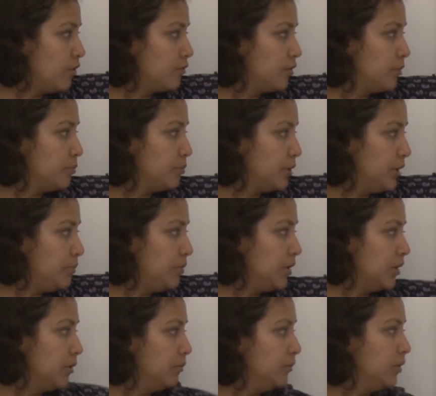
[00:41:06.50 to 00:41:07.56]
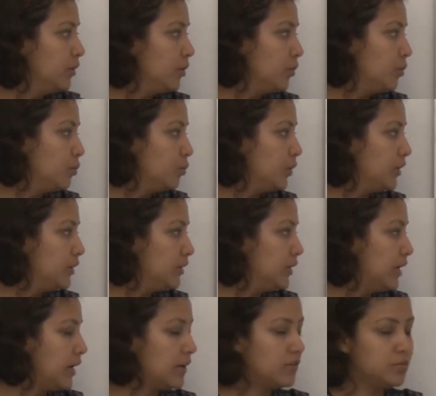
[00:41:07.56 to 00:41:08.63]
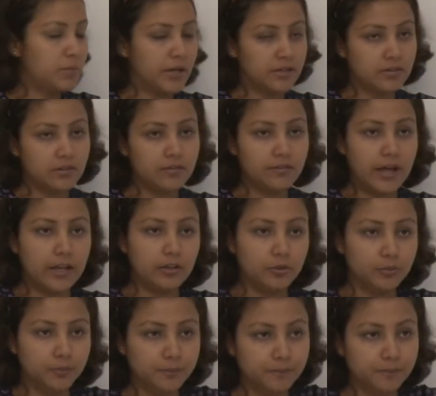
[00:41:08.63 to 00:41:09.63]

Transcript: of the premium with the expected value.